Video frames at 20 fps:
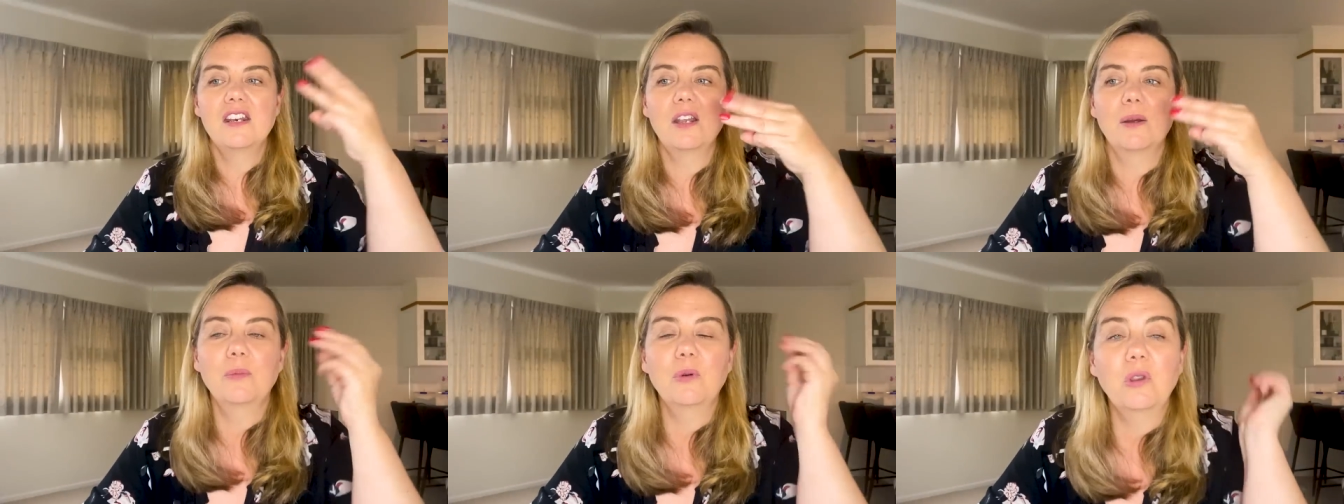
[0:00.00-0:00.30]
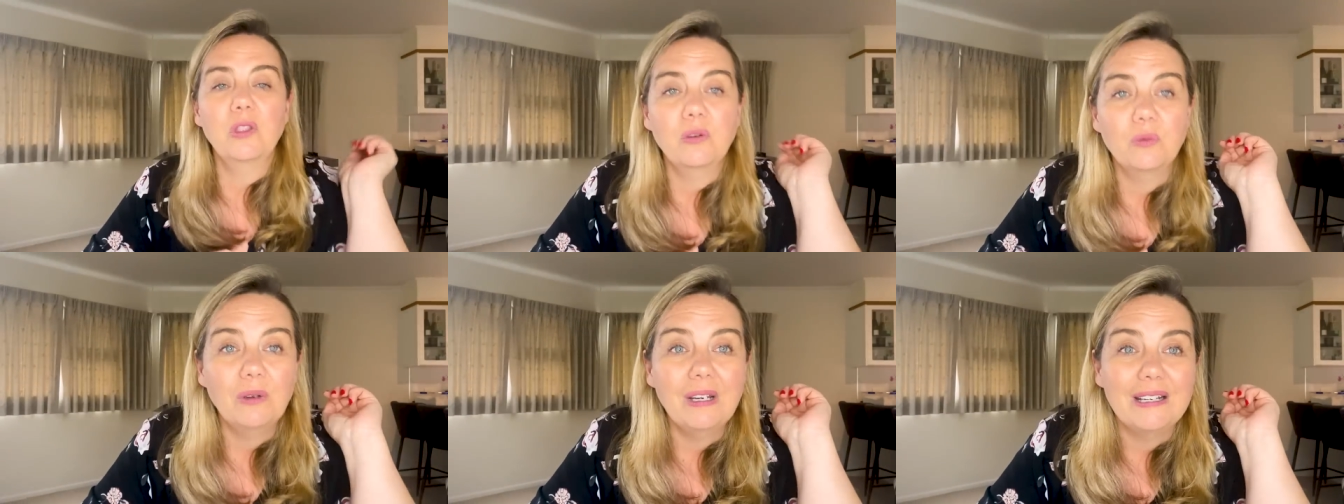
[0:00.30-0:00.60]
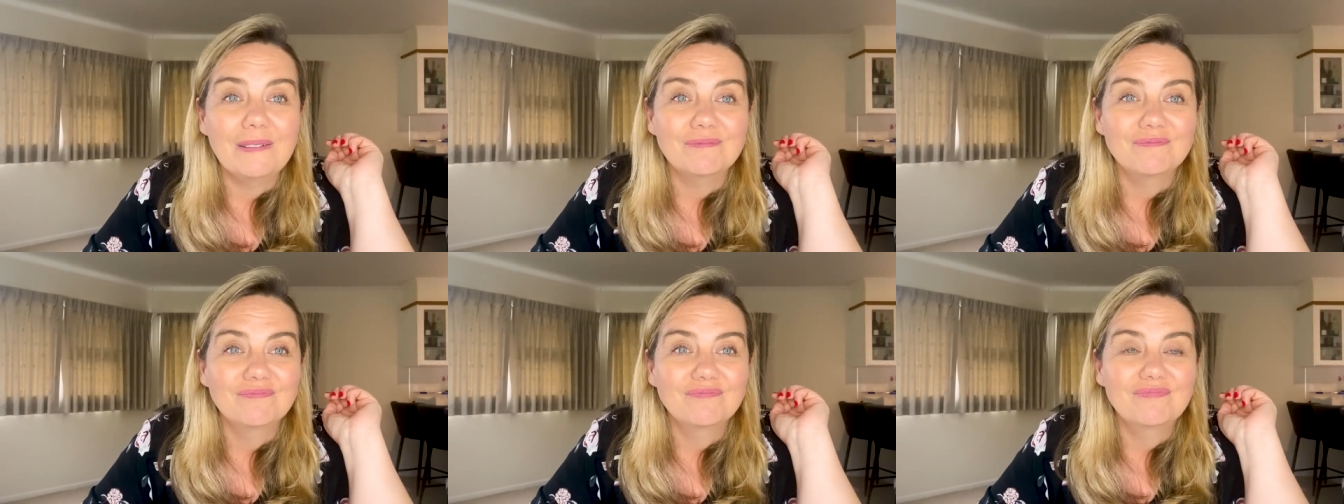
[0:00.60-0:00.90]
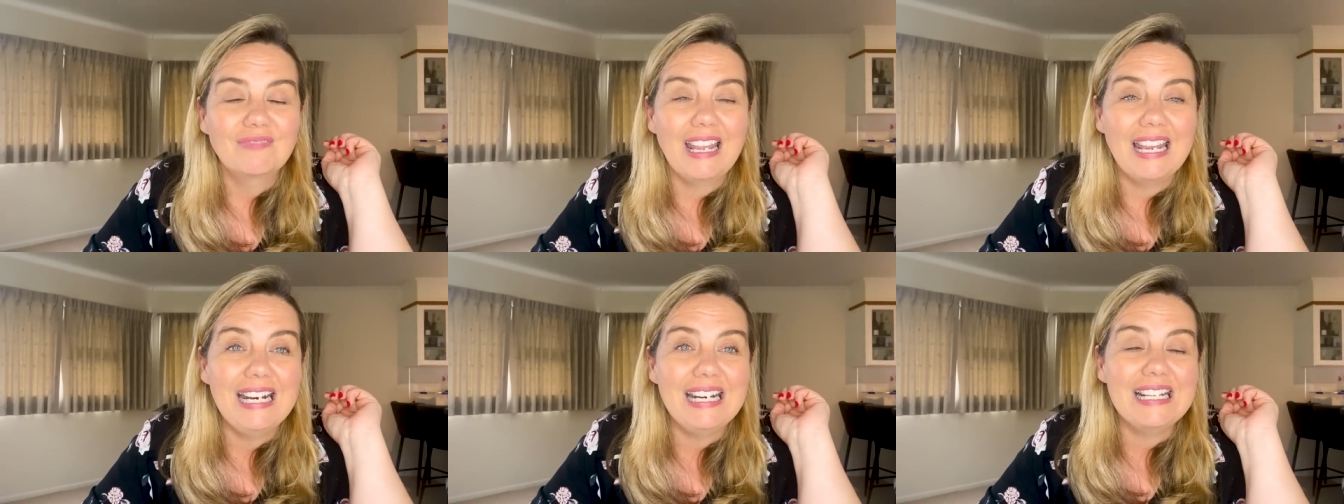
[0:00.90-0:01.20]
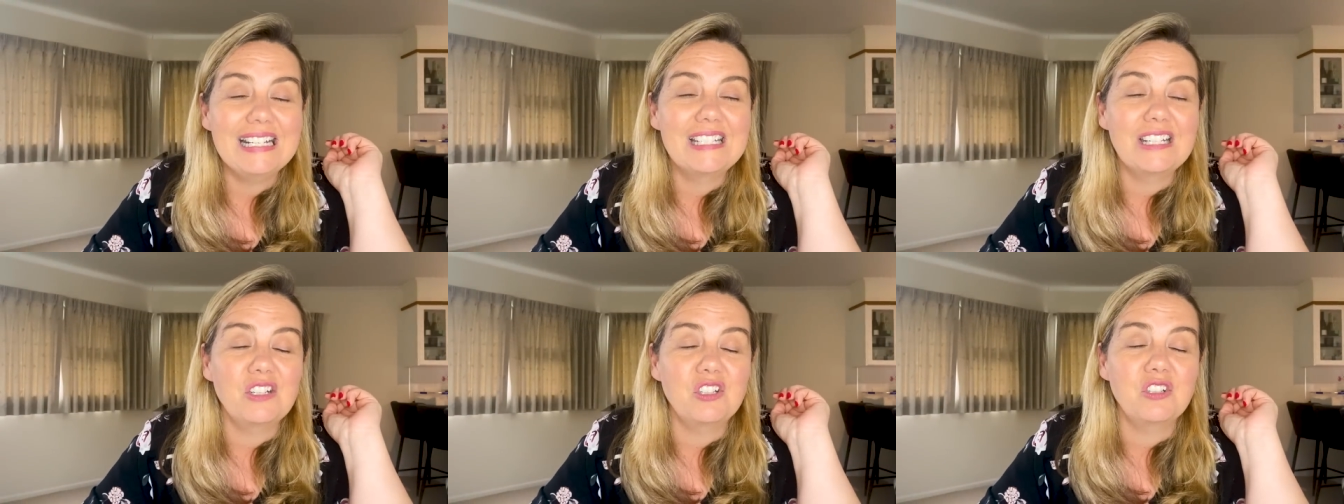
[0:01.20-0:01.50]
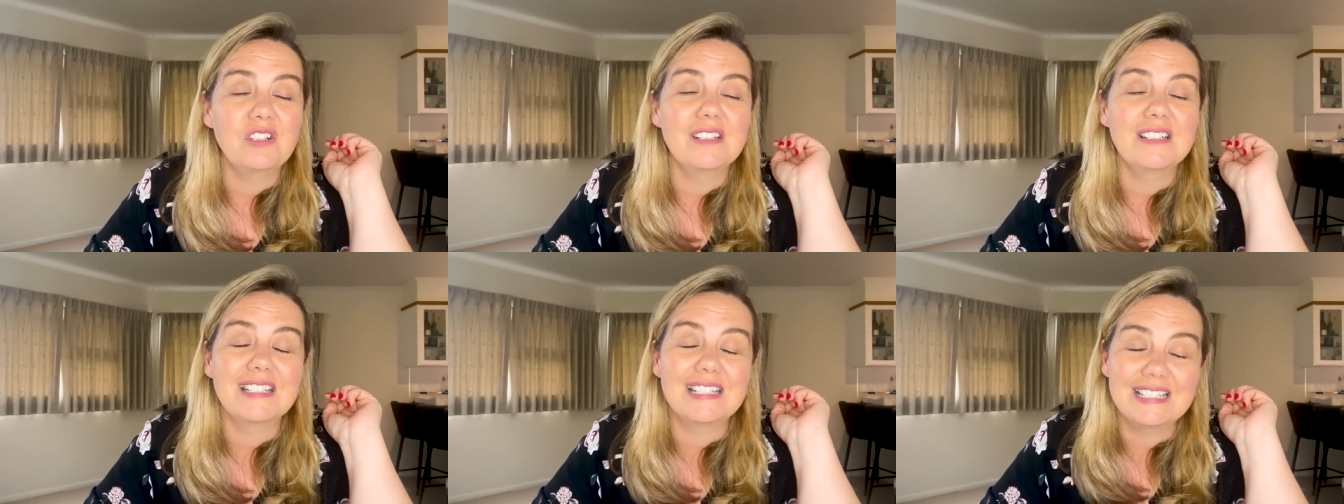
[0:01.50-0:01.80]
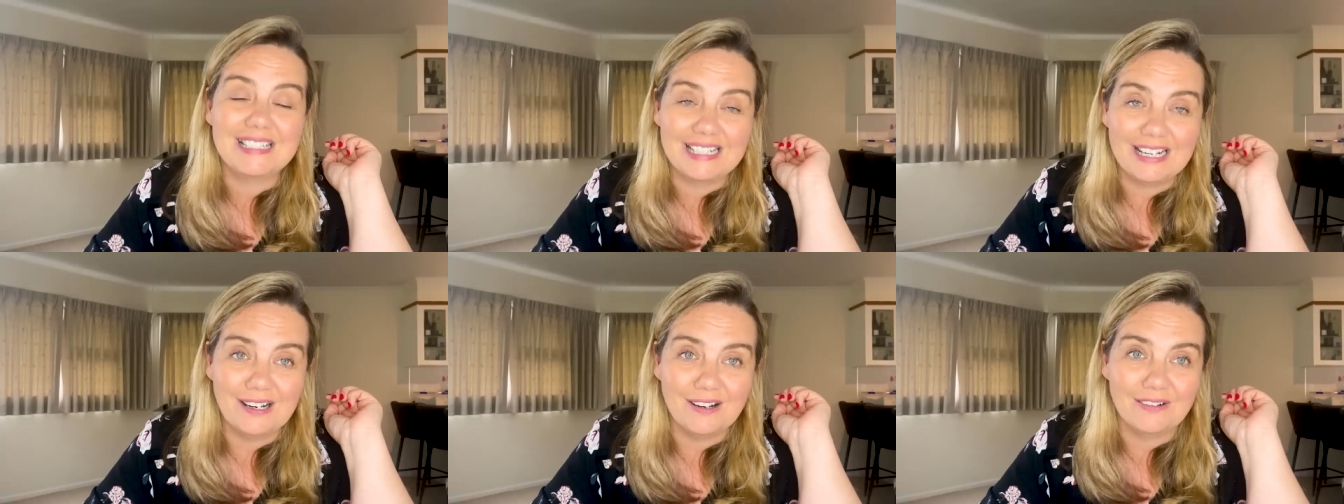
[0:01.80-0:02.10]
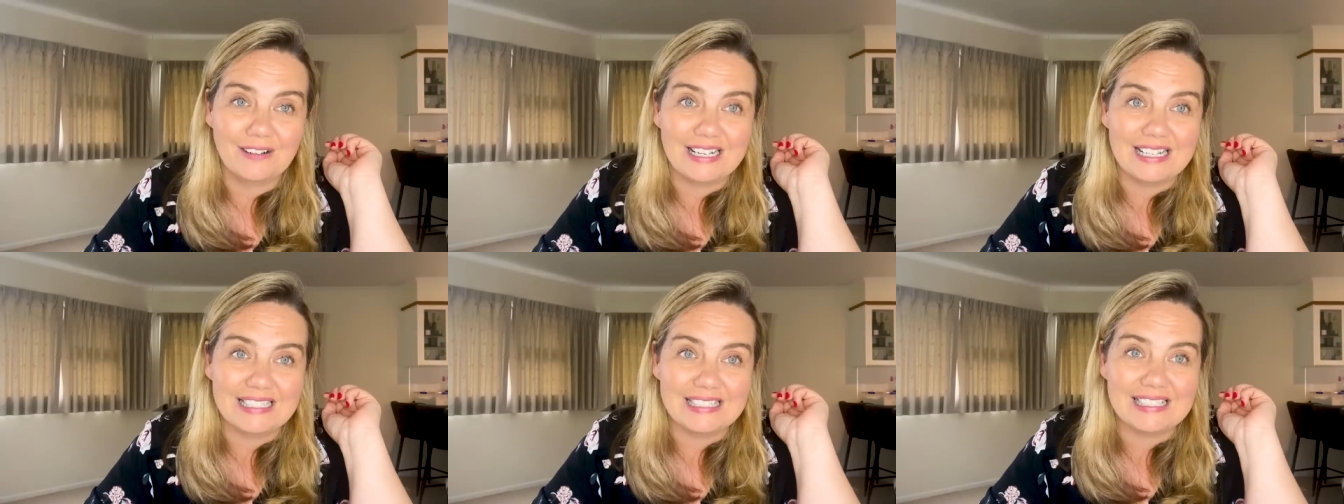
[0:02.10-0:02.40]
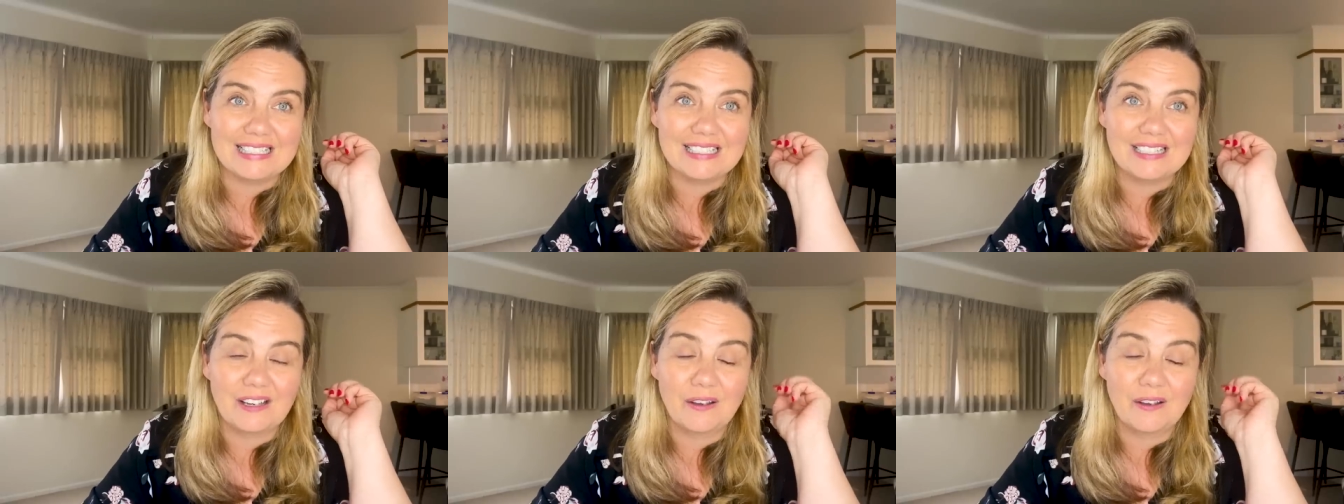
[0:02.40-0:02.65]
Number three, in addition to dairies,